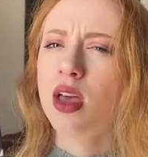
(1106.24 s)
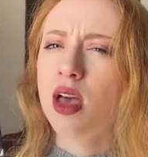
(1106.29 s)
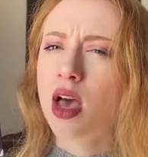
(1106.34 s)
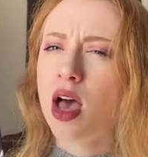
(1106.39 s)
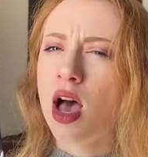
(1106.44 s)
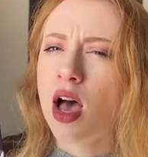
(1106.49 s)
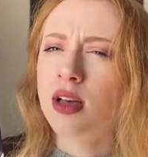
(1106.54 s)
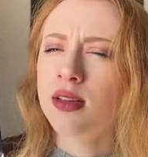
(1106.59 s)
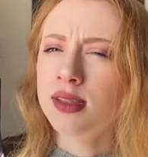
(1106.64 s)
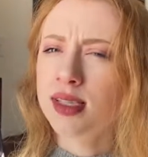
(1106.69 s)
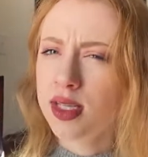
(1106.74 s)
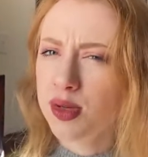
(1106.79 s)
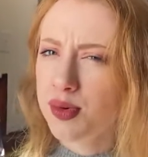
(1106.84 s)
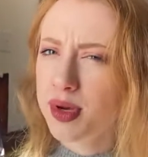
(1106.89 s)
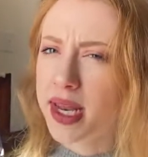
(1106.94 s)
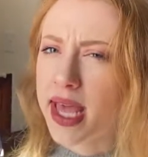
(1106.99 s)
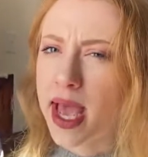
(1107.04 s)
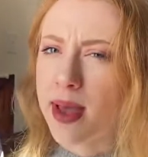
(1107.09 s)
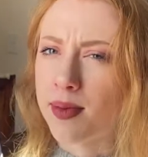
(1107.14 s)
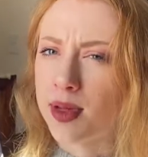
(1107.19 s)
I'll see what
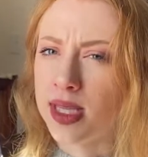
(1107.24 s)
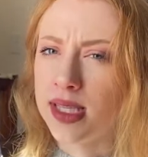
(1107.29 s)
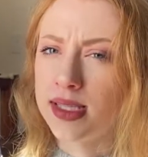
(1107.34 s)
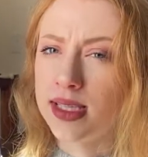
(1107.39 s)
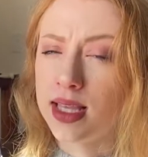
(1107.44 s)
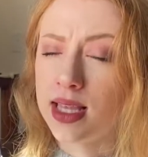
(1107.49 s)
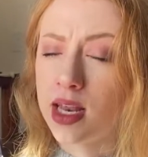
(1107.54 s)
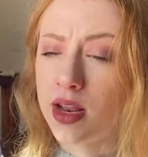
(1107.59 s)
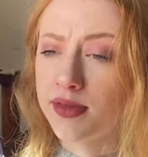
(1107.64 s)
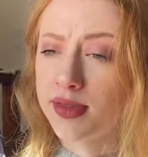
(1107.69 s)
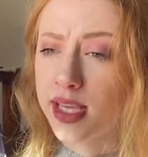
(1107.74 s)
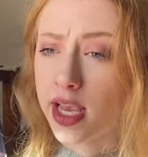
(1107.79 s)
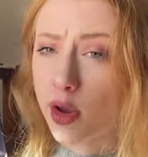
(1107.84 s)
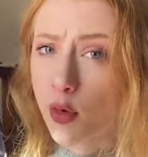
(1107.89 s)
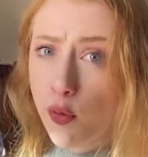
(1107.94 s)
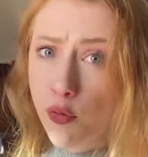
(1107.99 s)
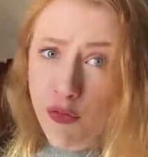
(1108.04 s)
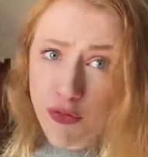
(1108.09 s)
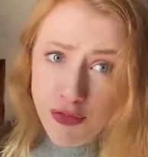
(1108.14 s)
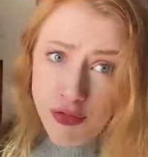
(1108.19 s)
happens. And then I was like,
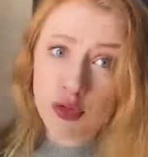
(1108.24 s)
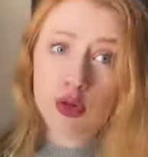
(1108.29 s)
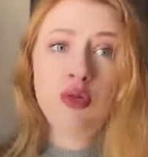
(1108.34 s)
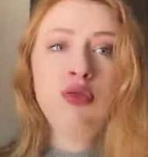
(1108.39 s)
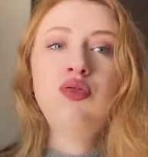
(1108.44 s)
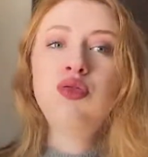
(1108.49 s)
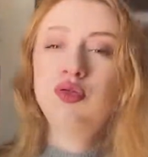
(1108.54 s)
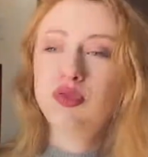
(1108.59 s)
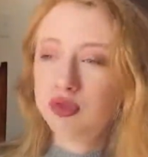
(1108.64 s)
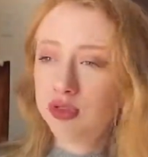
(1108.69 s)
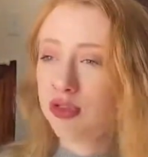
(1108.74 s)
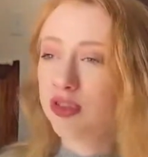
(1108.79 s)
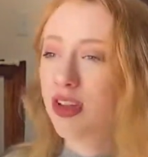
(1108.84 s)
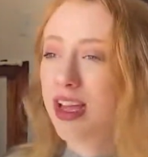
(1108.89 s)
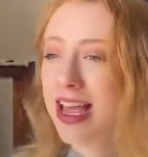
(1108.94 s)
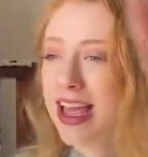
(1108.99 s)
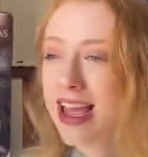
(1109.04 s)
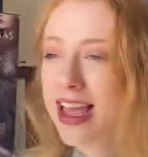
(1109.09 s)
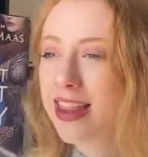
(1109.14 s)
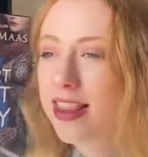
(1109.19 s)

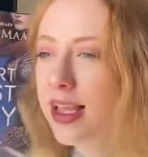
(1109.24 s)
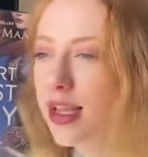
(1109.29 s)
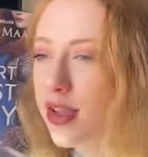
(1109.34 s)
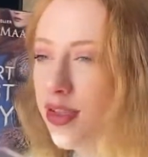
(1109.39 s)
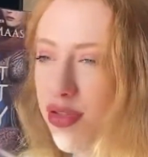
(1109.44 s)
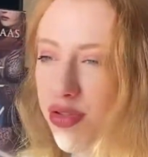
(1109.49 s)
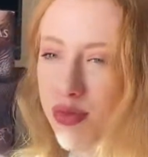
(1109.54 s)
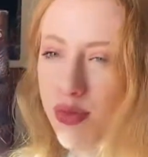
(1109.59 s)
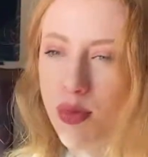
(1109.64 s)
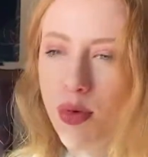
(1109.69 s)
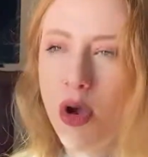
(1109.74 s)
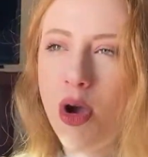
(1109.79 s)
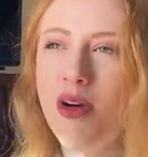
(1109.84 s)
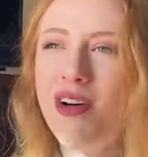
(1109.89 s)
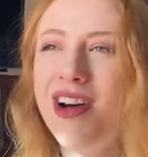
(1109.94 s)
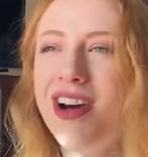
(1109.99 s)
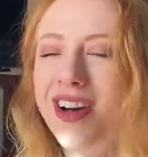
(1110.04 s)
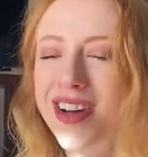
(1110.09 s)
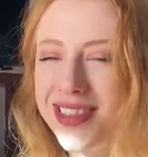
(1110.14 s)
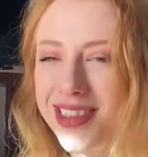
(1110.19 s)
like,
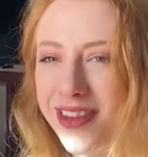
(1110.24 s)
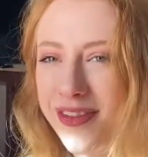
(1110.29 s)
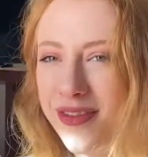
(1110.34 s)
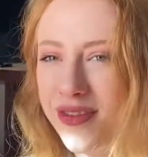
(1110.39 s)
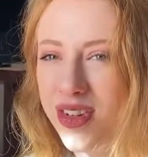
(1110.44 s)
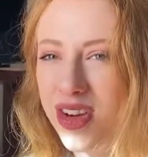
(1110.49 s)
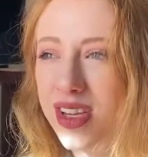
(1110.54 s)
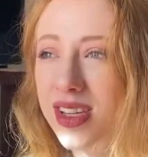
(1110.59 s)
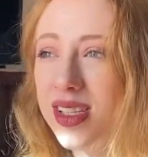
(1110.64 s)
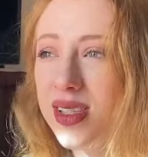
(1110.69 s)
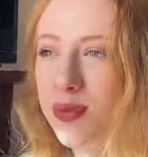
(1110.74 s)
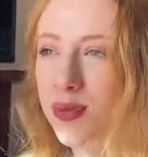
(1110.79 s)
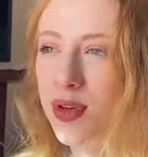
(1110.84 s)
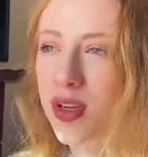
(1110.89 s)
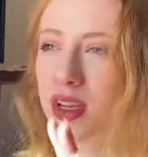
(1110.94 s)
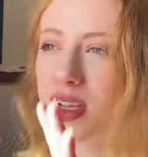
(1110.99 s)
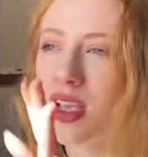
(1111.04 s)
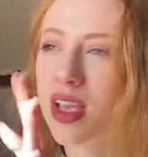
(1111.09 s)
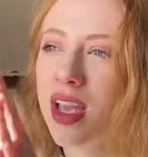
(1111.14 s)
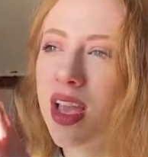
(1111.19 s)
throw out the first
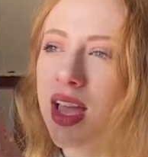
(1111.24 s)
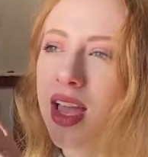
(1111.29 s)
book,